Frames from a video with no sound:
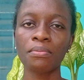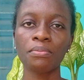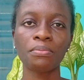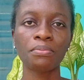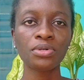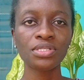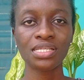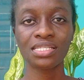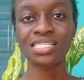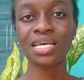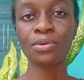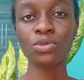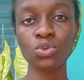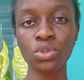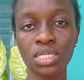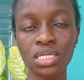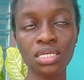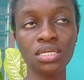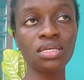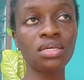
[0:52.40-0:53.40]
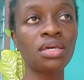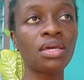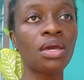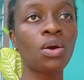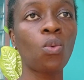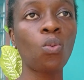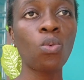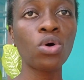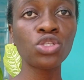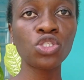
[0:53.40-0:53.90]
Most of the times we
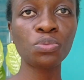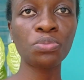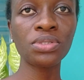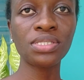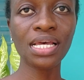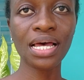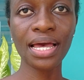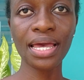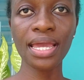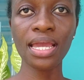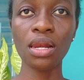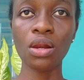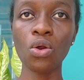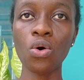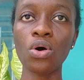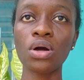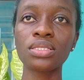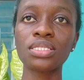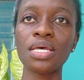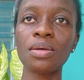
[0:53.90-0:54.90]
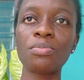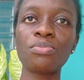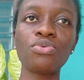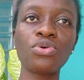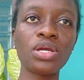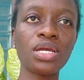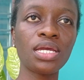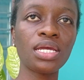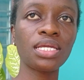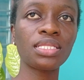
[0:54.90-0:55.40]
want to put our hair in long-term
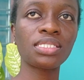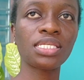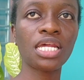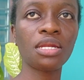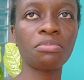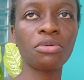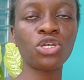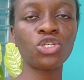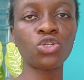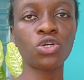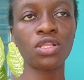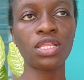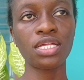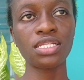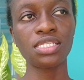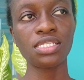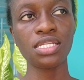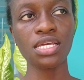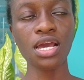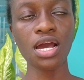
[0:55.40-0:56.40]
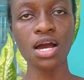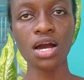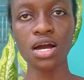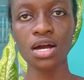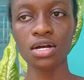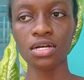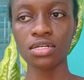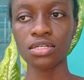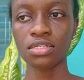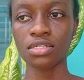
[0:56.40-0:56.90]
braids and make sure that they are
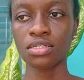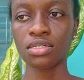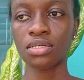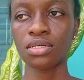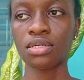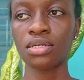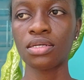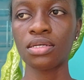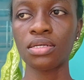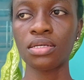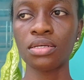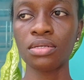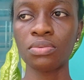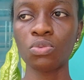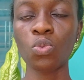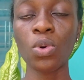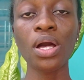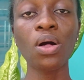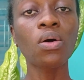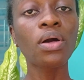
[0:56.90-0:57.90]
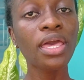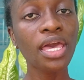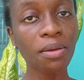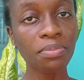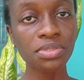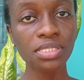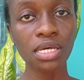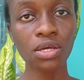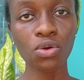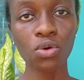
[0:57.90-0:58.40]
well
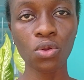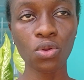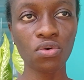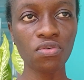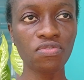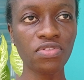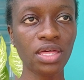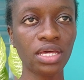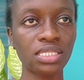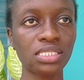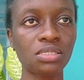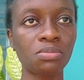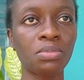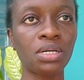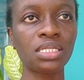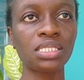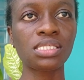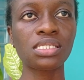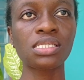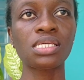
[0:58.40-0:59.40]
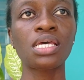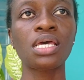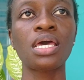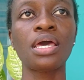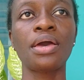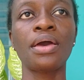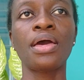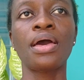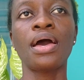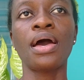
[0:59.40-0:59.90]
kept and all of that, but
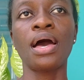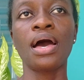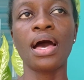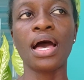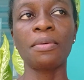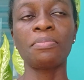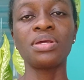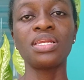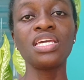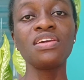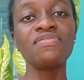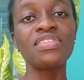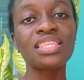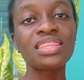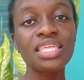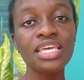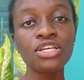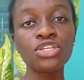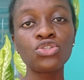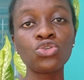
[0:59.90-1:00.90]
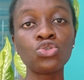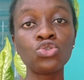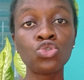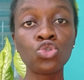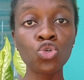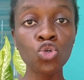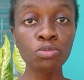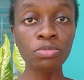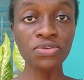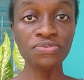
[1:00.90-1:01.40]
I believe the things you
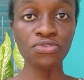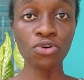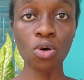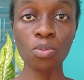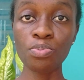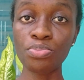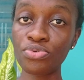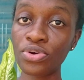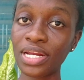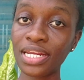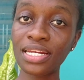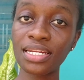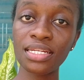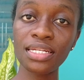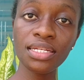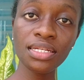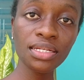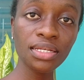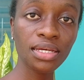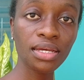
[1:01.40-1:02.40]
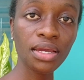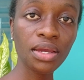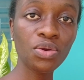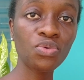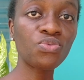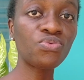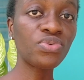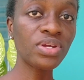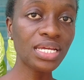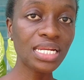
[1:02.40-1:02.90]
do before braiding
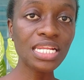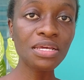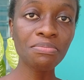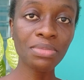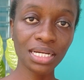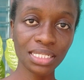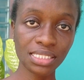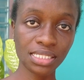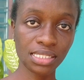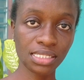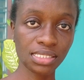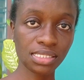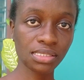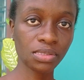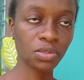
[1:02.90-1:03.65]
really matters.